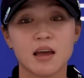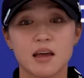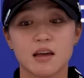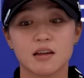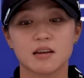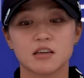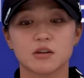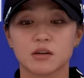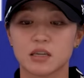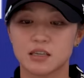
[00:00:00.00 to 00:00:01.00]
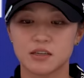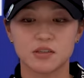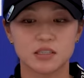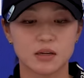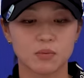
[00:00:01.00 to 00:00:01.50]
and you know,
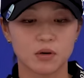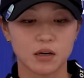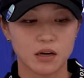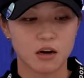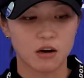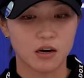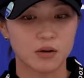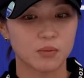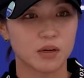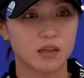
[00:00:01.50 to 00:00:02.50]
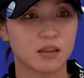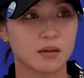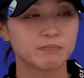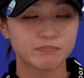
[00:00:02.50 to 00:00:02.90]
continuously work hard with